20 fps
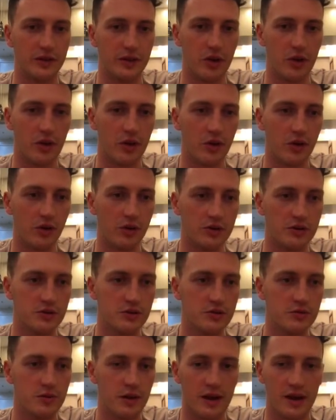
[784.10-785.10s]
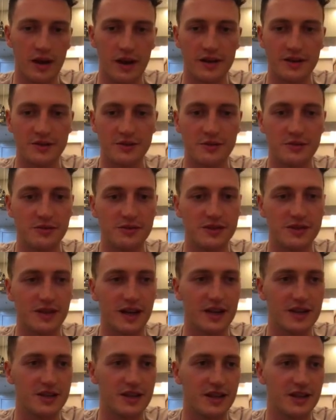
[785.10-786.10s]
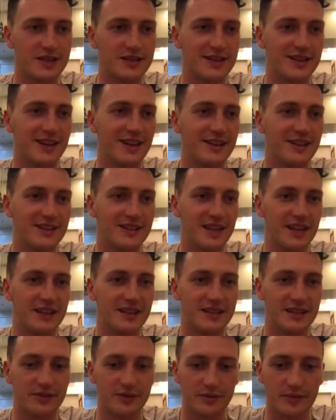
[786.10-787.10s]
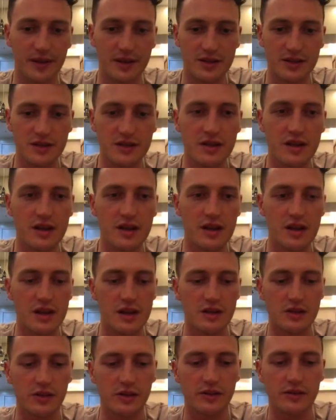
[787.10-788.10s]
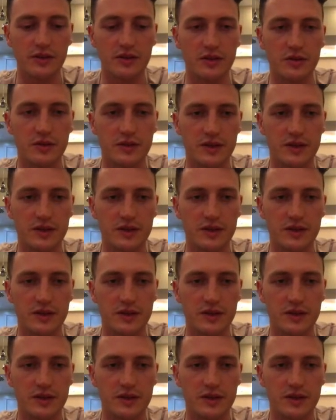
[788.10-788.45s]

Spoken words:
at all. Super hard to digest and understand this information. So all you have to do